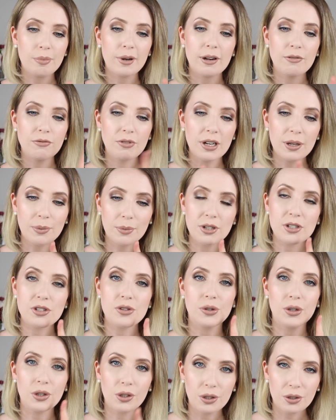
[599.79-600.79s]
But I really wanted
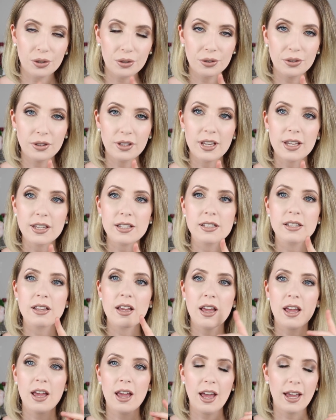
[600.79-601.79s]
to include this
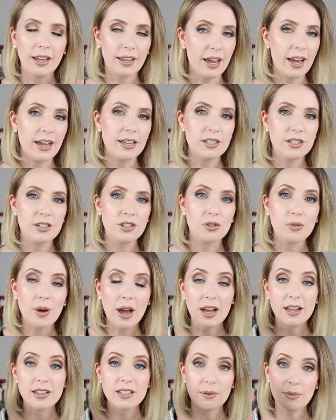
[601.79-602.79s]
in case you
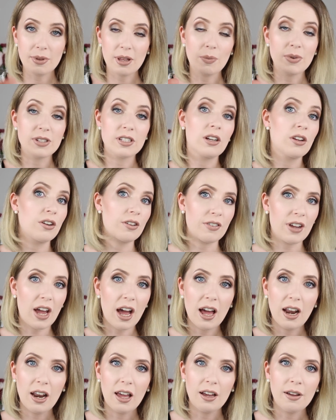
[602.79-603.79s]
are someone that wears a lot of
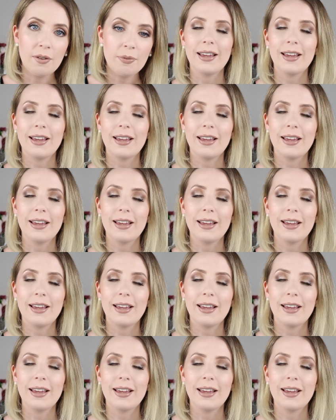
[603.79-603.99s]
color.